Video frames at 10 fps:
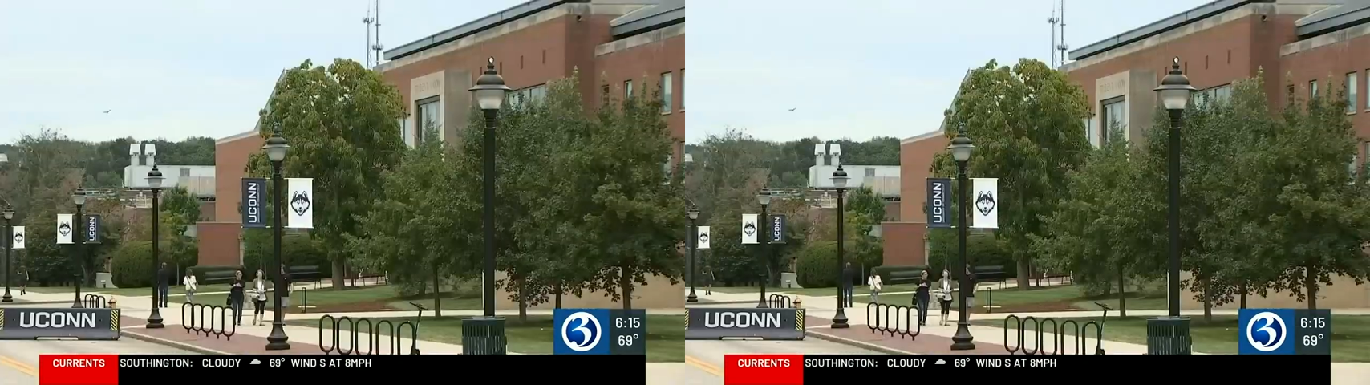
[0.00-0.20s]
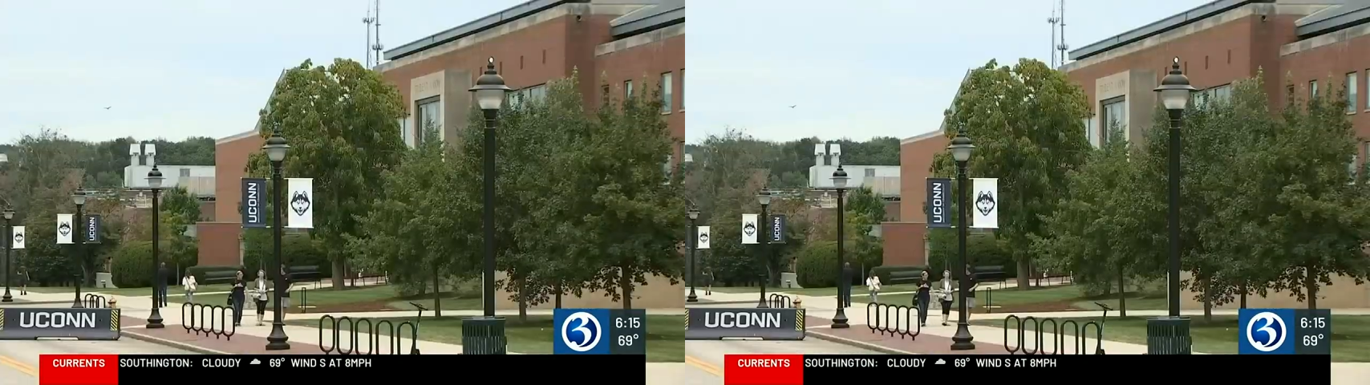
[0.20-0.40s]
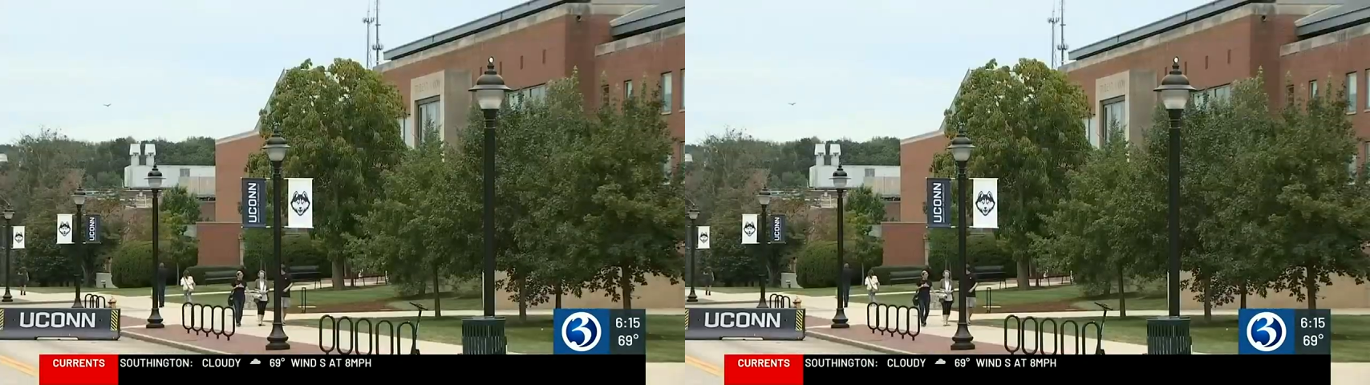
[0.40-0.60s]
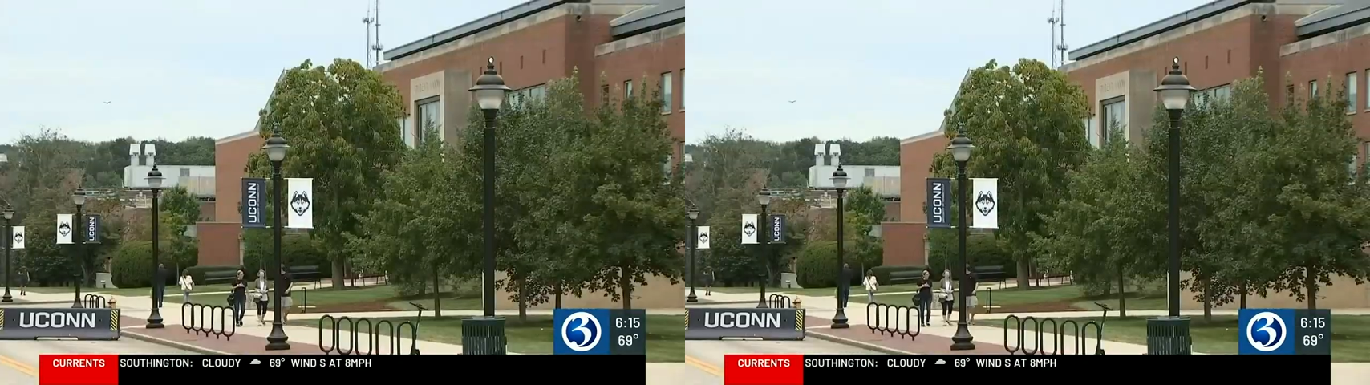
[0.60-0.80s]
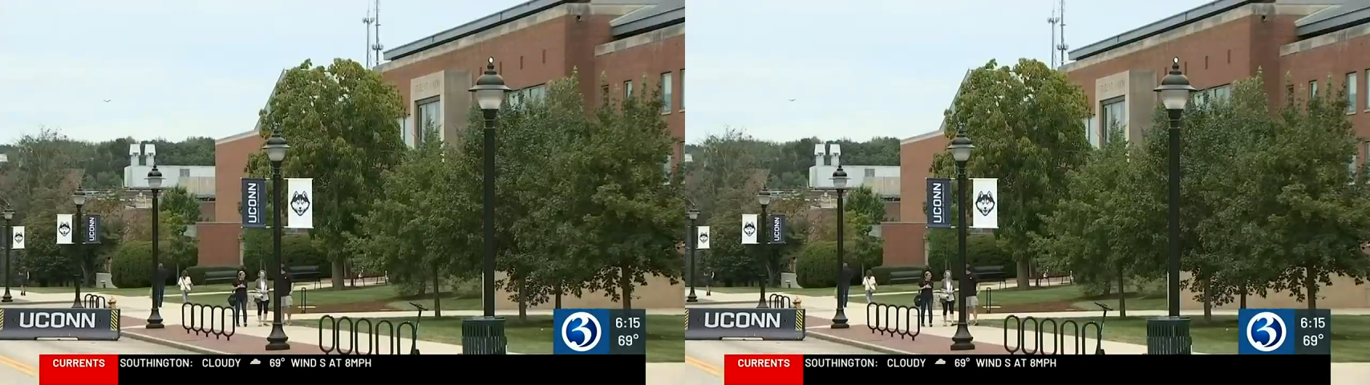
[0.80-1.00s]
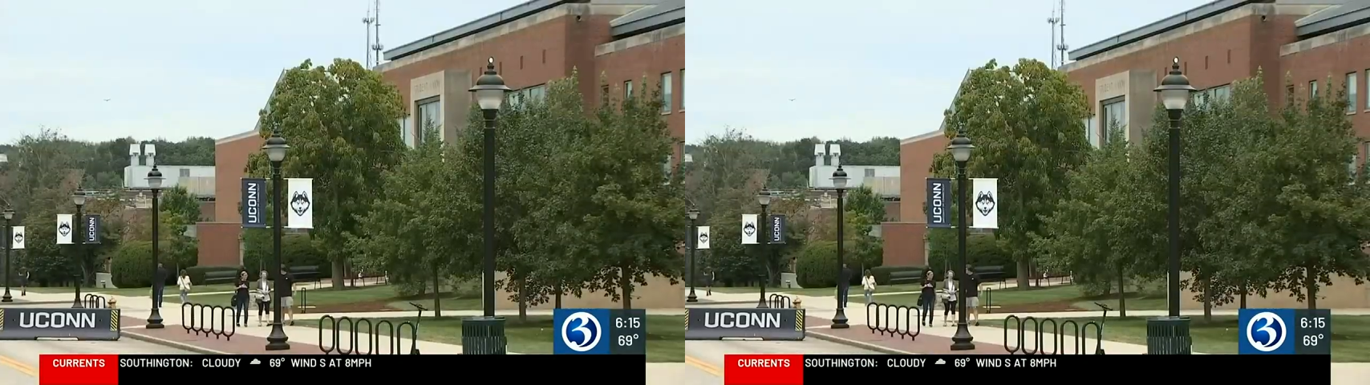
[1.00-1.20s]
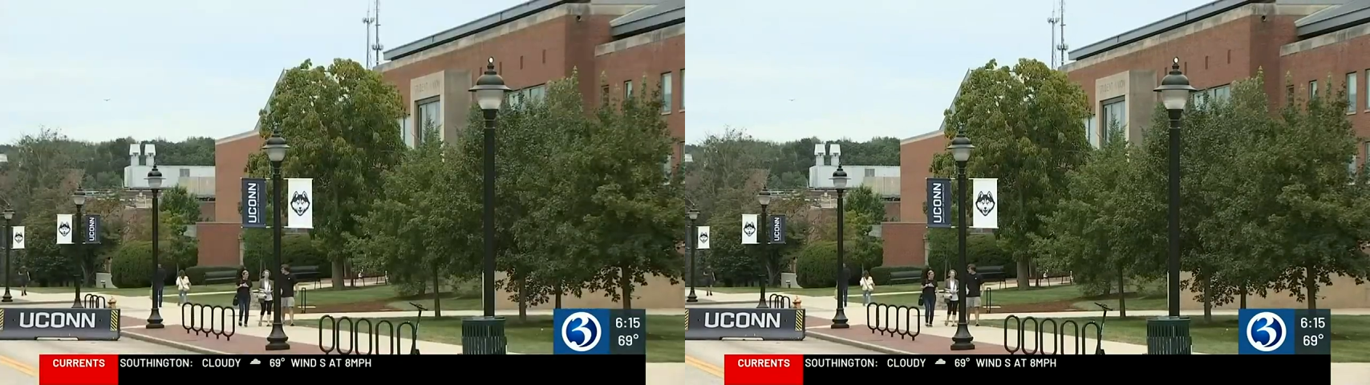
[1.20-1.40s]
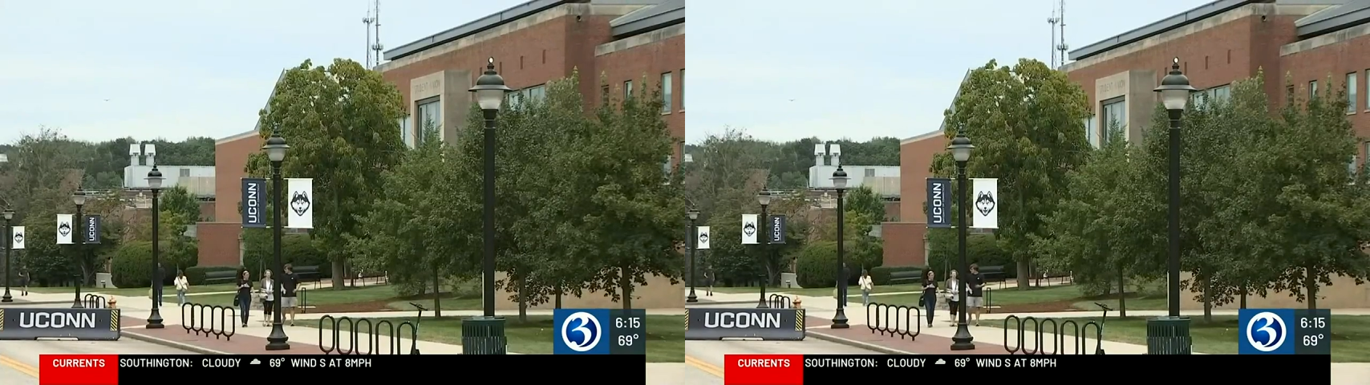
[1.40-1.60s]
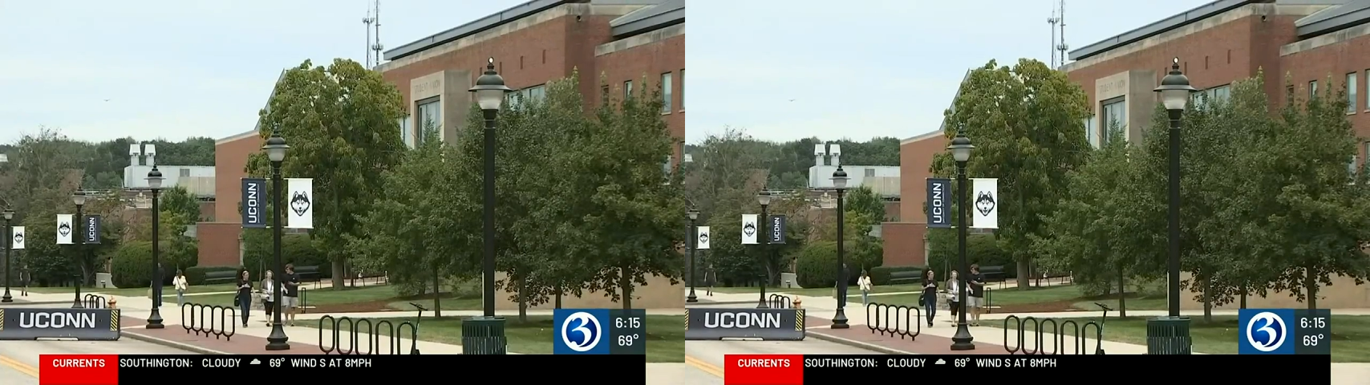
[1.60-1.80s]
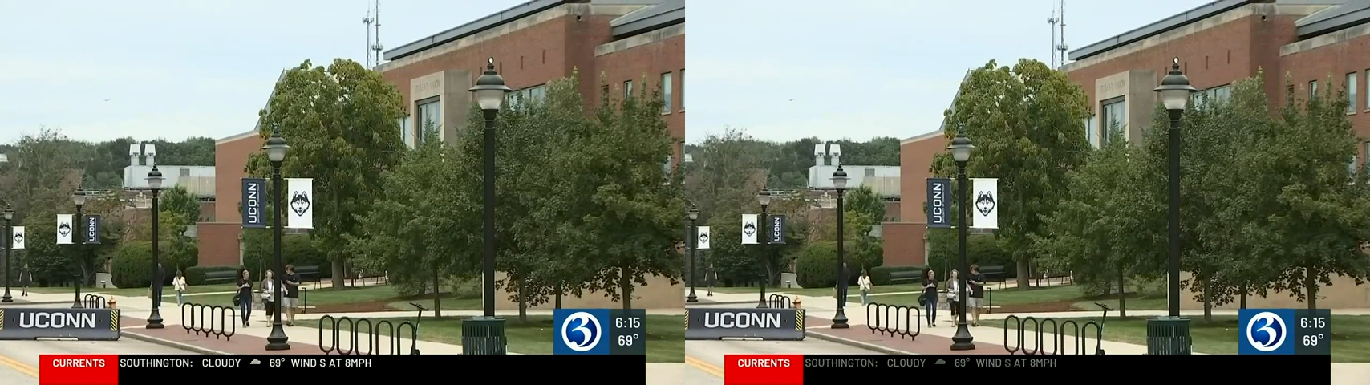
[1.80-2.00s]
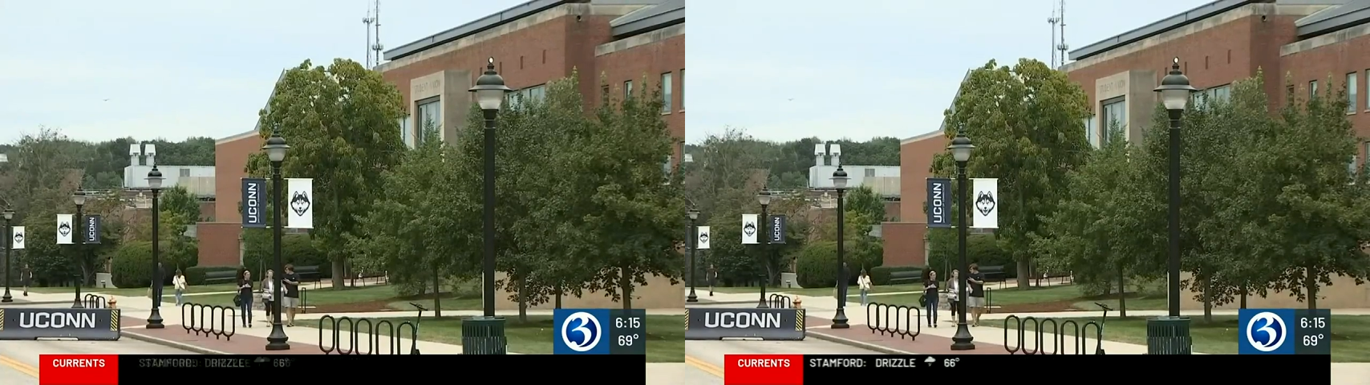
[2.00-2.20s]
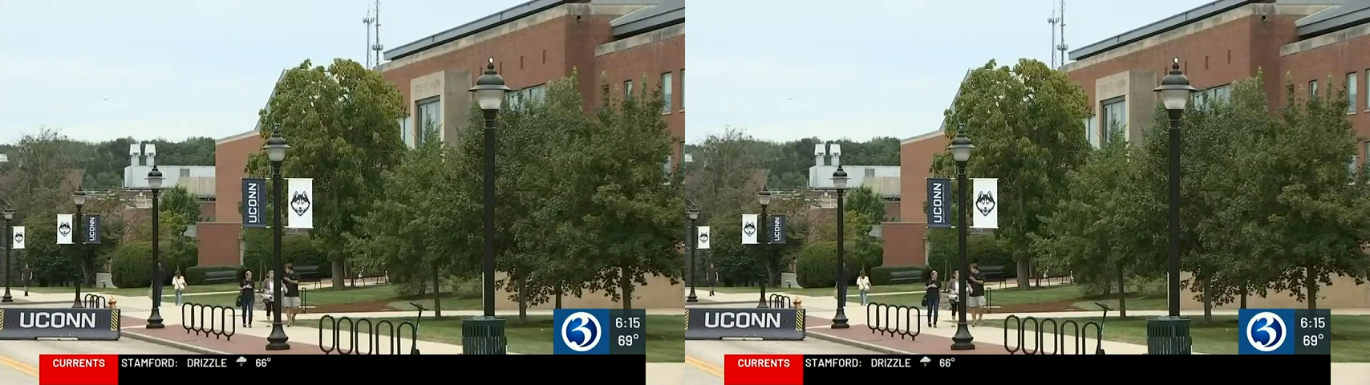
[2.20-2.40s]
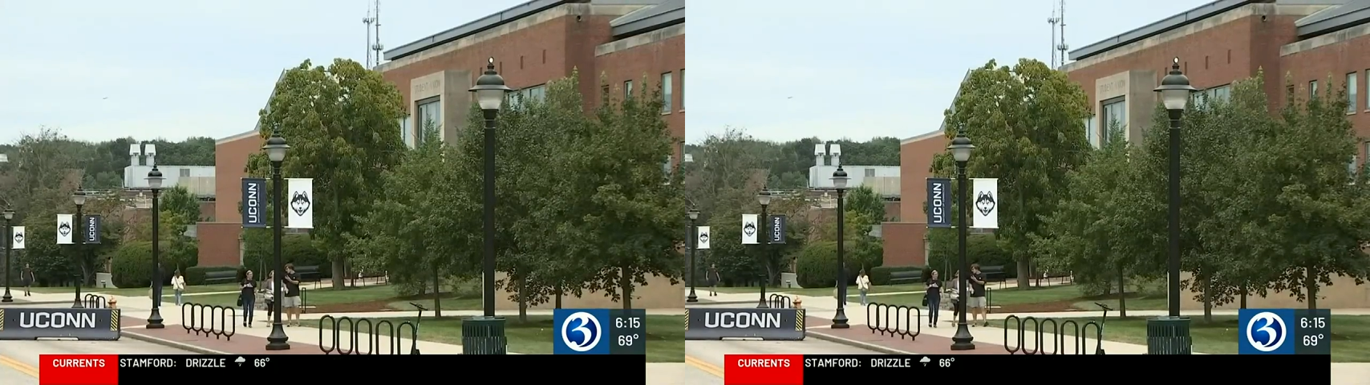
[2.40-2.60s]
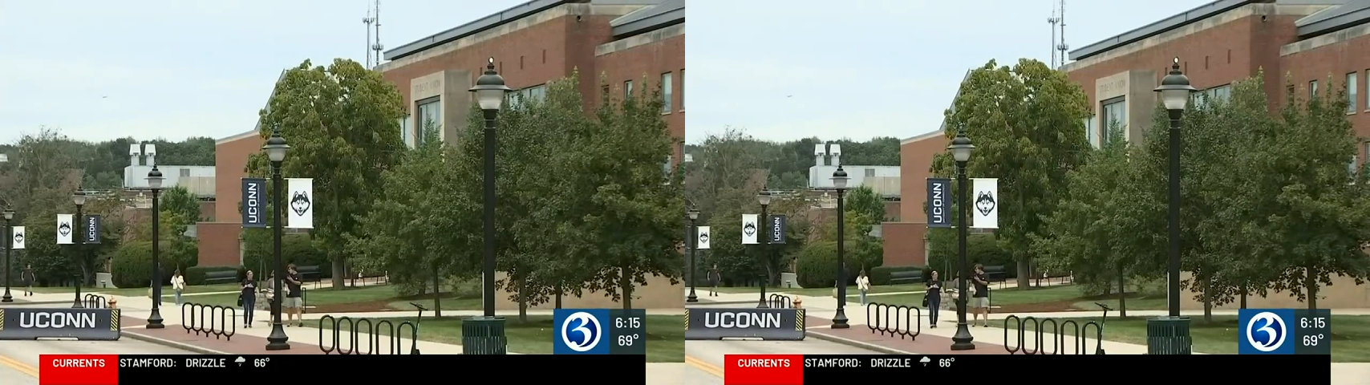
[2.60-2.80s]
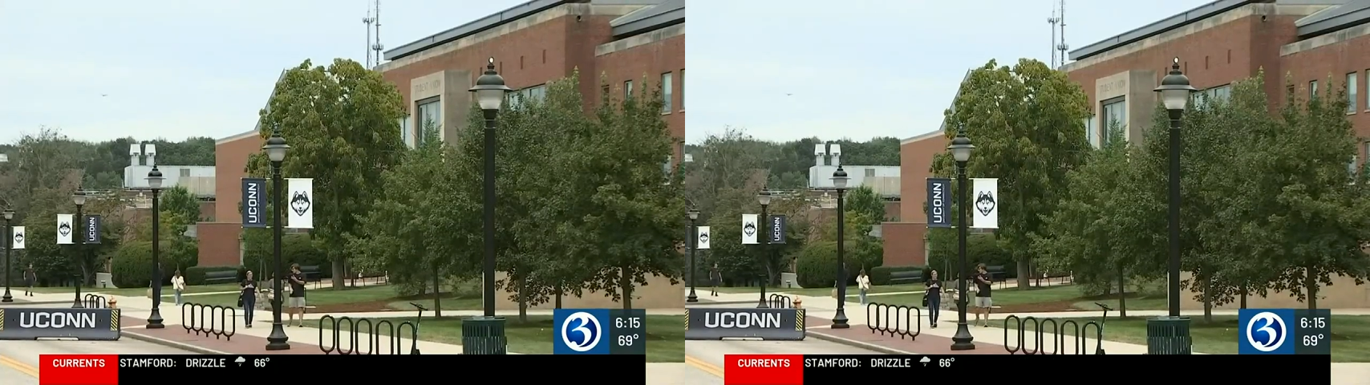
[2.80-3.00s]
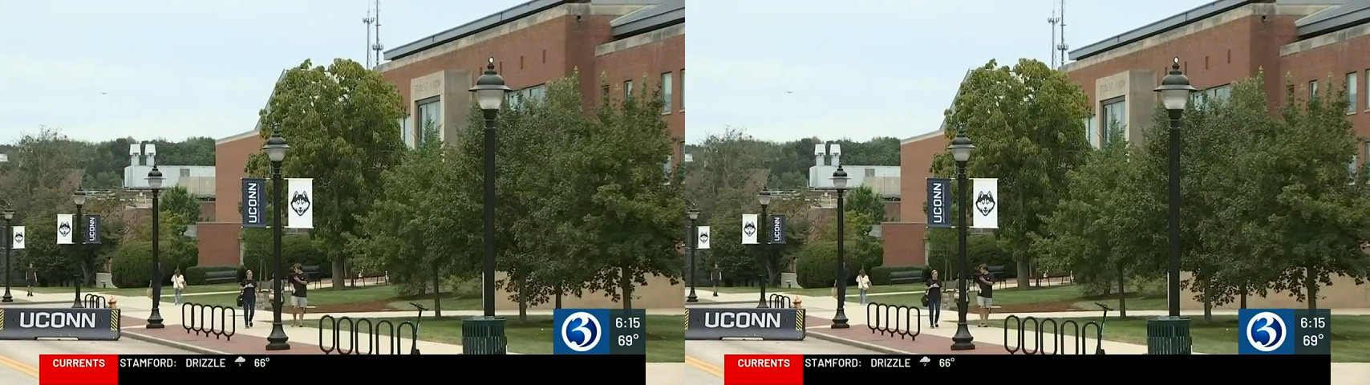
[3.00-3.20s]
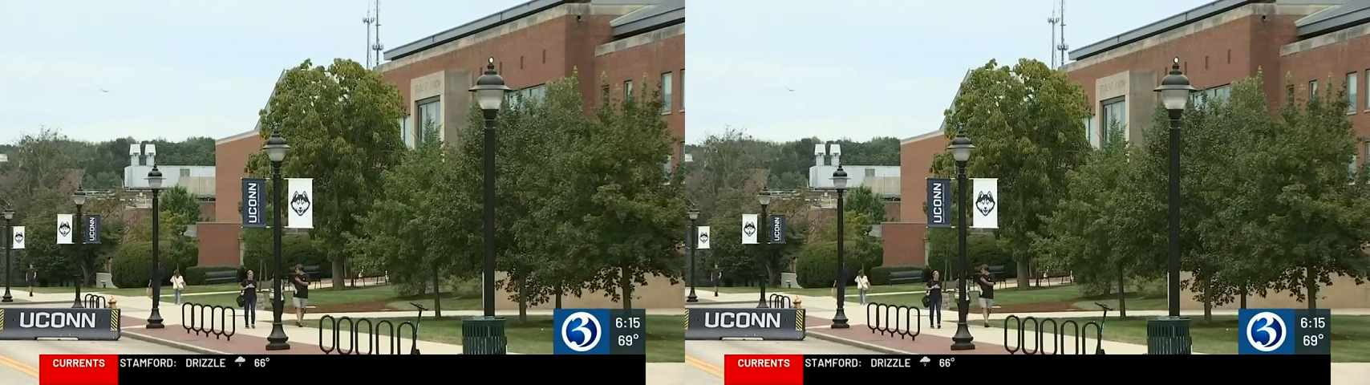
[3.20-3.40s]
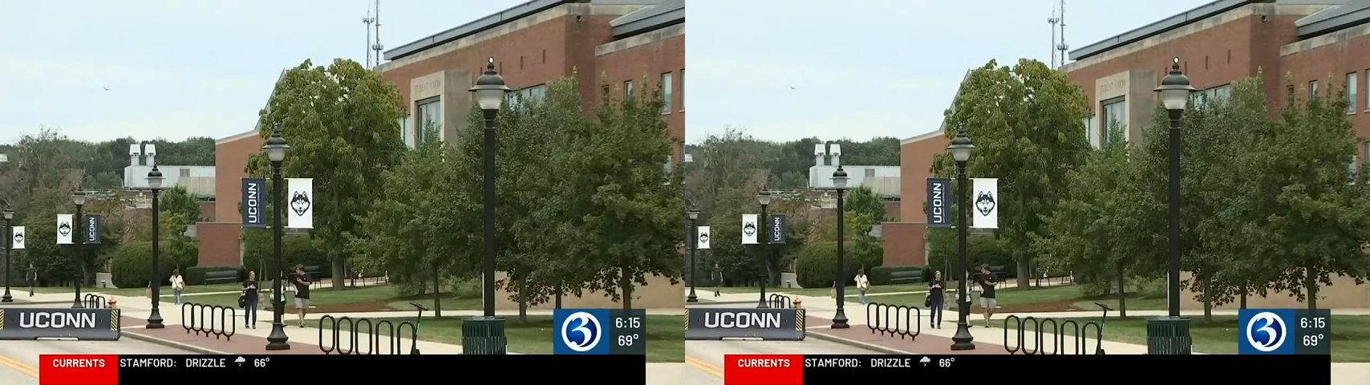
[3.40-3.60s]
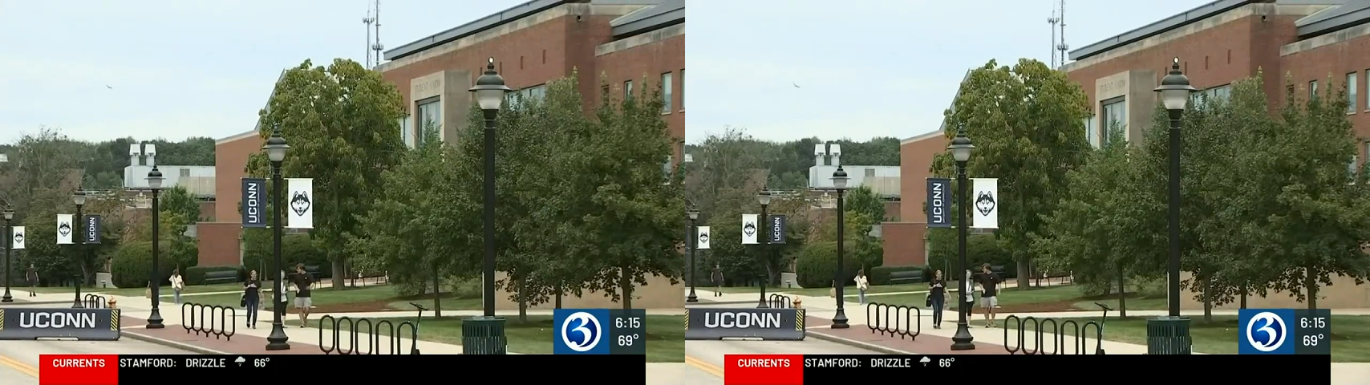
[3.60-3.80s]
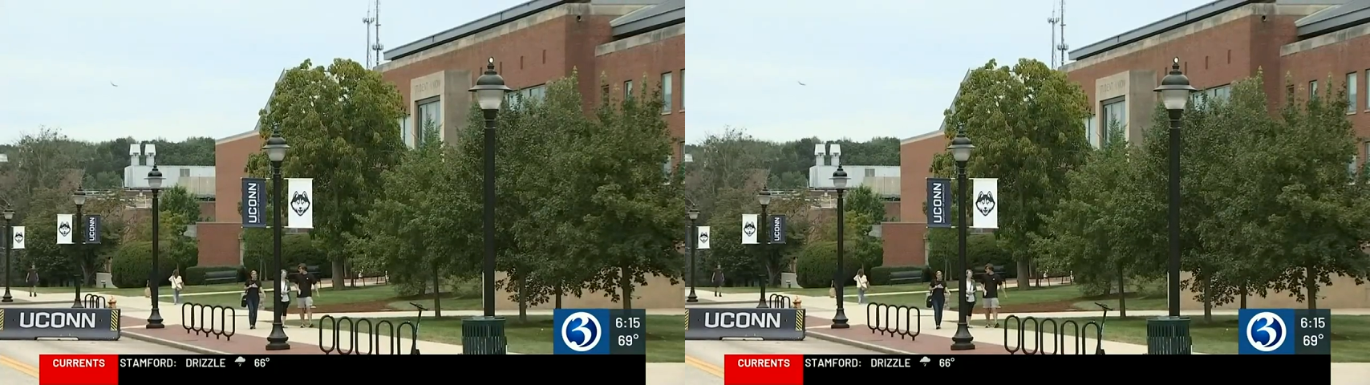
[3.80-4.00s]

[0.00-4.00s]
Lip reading: (no speaker visible)